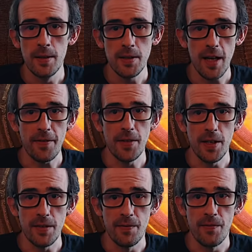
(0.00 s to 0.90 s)

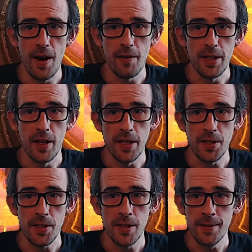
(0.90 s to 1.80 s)
Definitely very
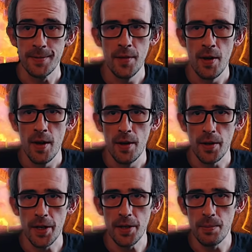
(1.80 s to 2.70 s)
nice.
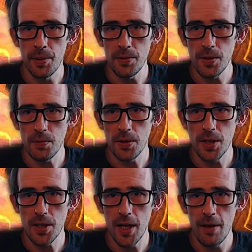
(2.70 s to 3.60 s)
Looking at the boots, what does
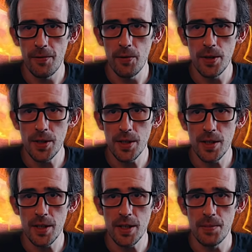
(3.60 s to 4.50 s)
this allow for us?
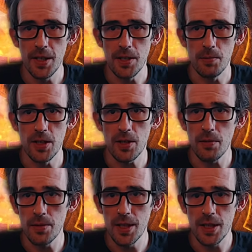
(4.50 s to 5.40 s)
This means that we
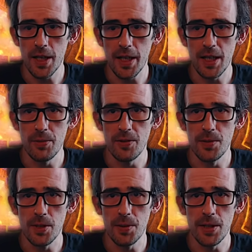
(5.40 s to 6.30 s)
don't need to take any
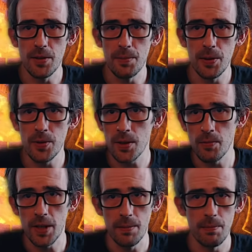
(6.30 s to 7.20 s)
movement speed on the
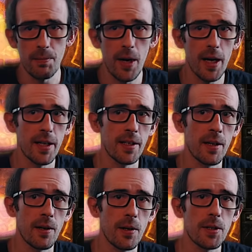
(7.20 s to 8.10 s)
boots. We can pile
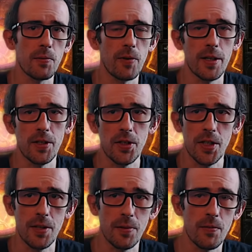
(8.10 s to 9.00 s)
in lots more energy
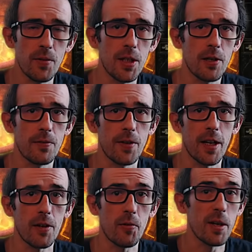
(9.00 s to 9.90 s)
shield and really go for
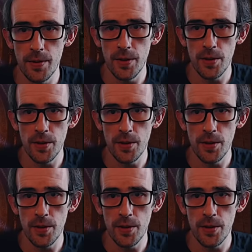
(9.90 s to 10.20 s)
that crit.